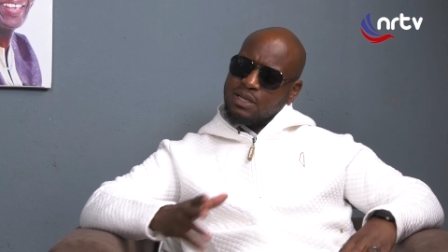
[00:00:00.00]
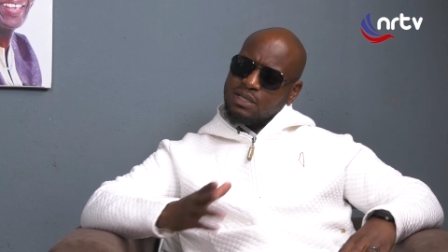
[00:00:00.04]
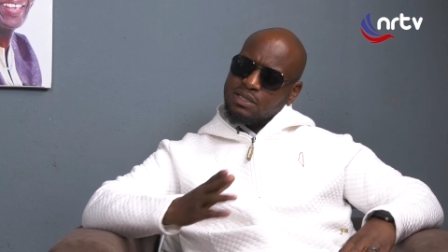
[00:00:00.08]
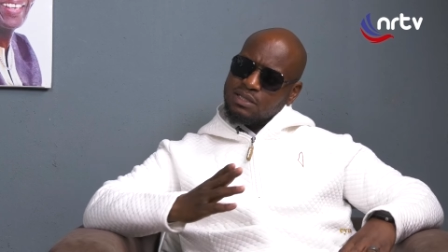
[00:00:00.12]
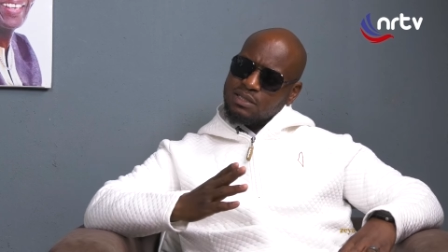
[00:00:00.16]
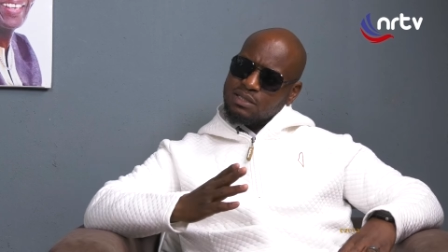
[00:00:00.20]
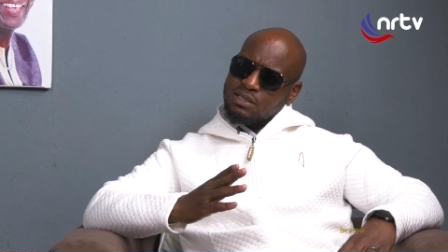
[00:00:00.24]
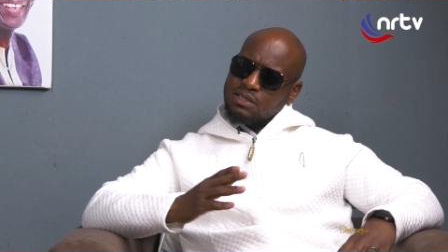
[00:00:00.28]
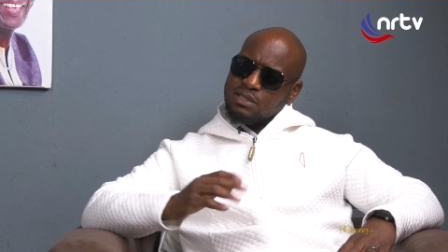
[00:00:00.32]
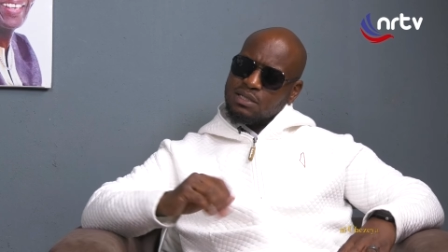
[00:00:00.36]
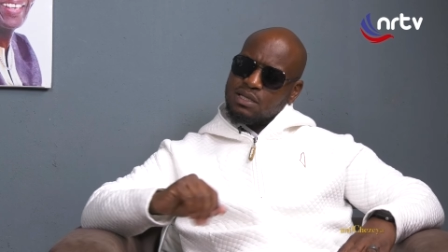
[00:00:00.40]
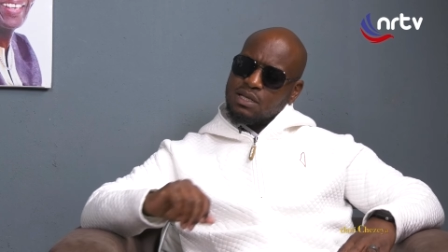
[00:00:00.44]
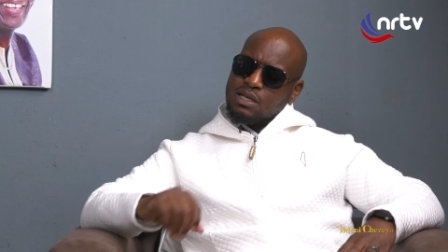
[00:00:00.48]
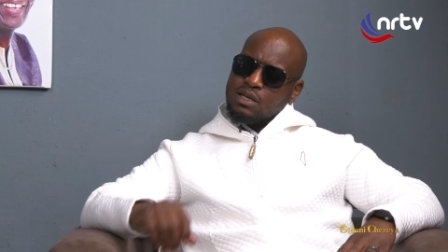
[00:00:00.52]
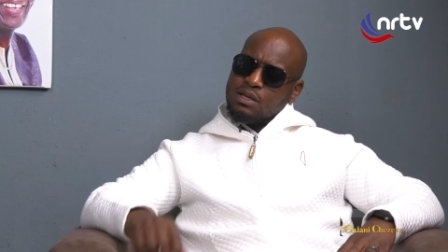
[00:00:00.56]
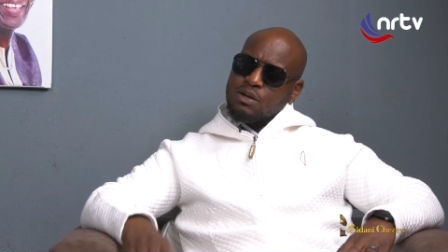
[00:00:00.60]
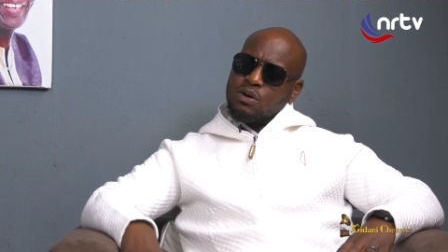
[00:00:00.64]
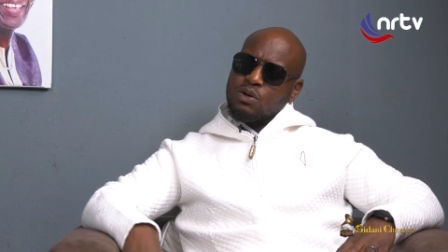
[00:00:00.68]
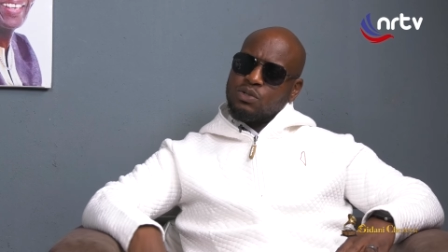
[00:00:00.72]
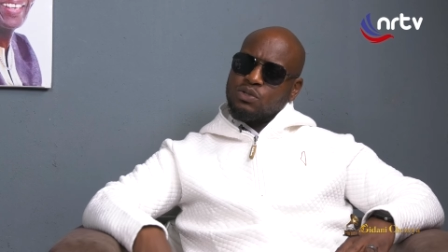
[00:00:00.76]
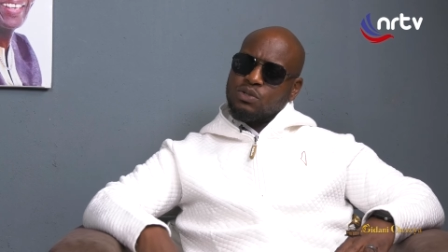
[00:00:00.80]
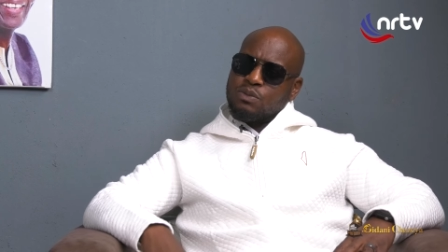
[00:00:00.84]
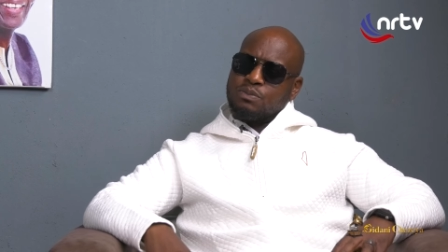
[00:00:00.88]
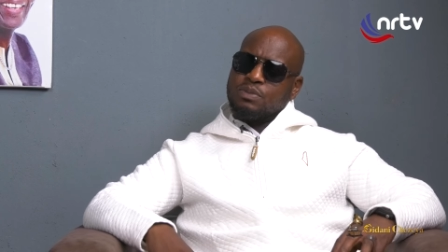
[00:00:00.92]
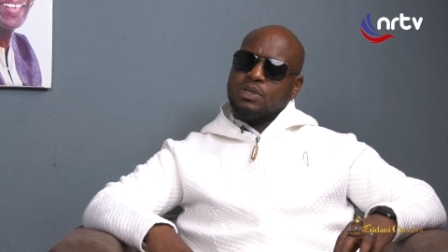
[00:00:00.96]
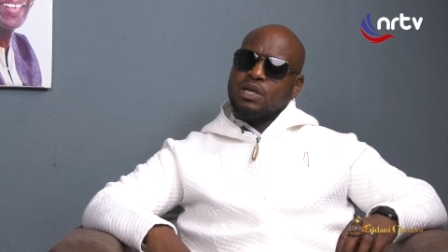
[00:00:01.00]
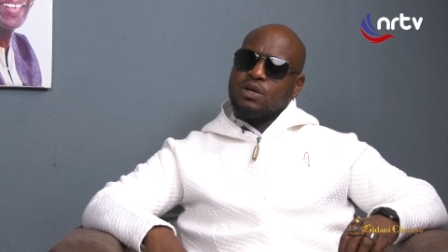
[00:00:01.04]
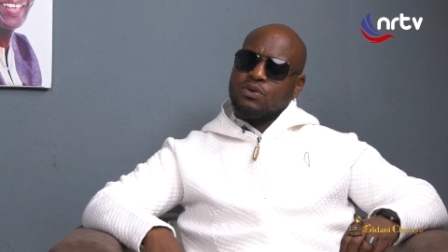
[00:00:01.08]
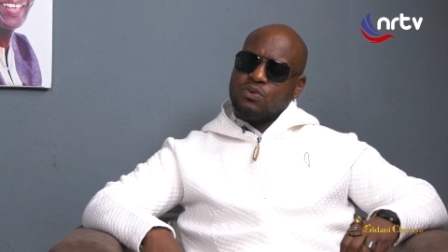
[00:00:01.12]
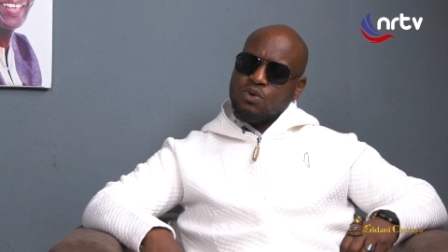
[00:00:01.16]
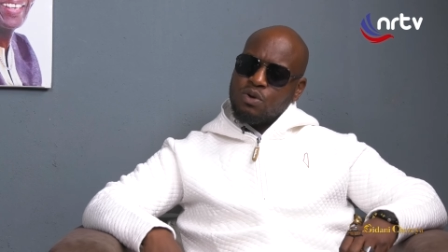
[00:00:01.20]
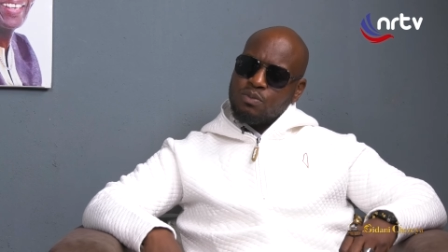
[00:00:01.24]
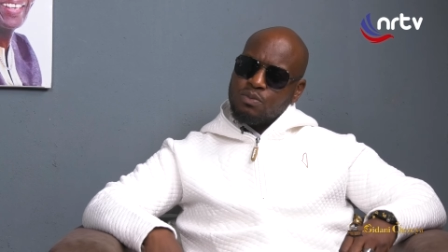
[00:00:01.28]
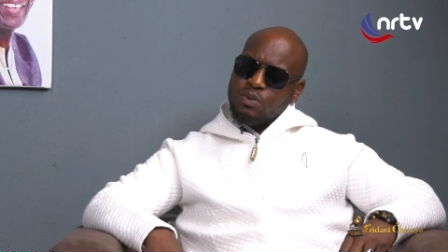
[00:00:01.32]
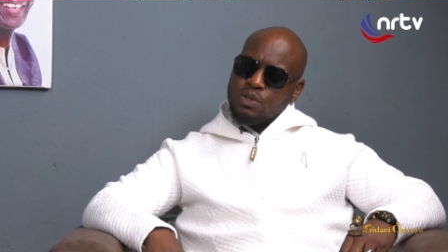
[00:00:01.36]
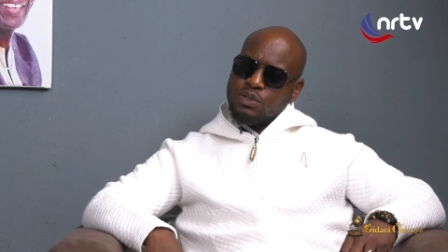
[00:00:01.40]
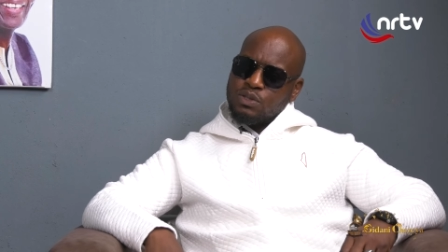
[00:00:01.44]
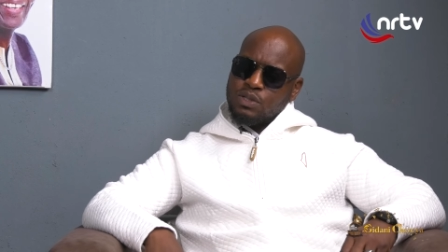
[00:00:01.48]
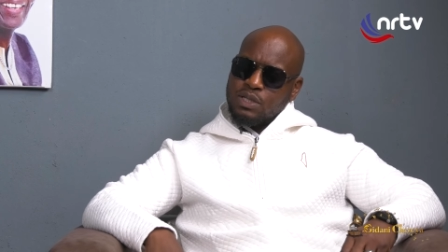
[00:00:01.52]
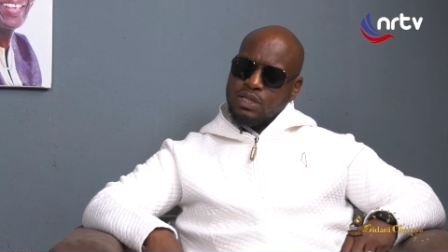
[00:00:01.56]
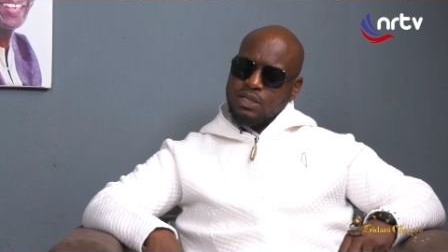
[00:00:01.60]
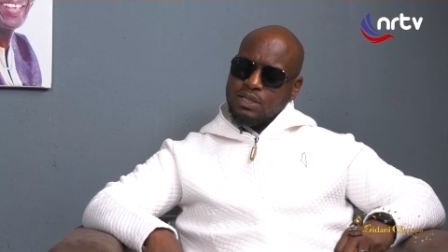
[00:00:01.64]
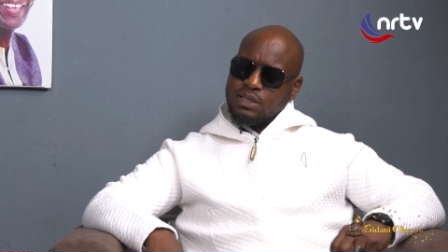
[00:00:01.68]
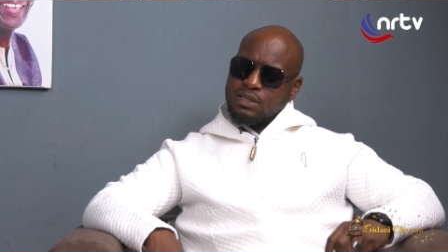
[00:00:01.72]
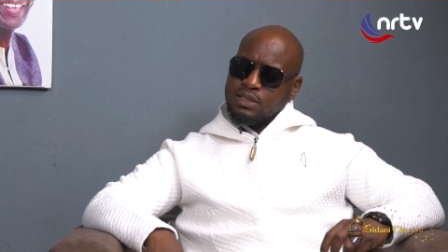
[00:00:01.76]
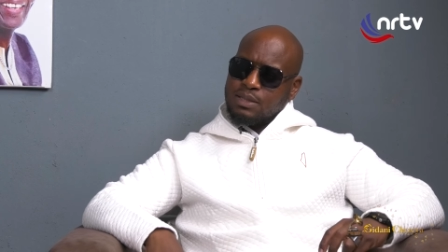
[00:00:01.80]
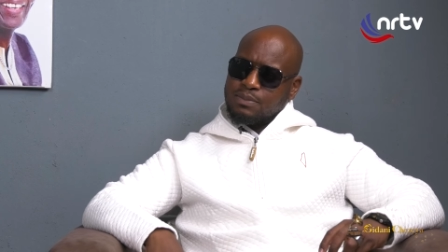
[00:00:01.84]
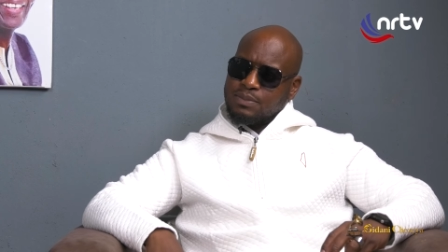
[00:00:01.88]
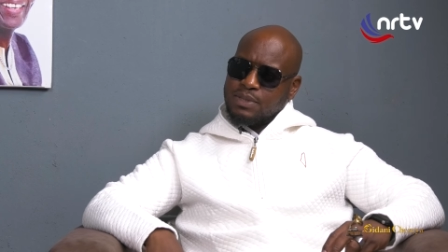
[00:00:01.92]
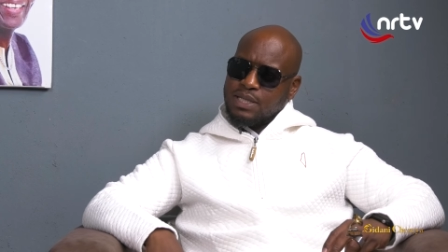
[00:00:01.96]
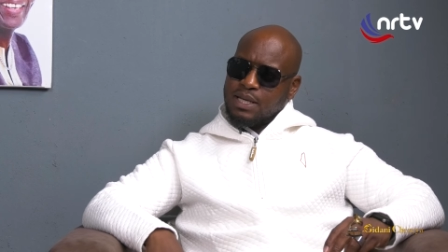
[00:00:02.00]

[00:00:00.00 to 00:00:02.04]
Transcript: and also be a role model at the same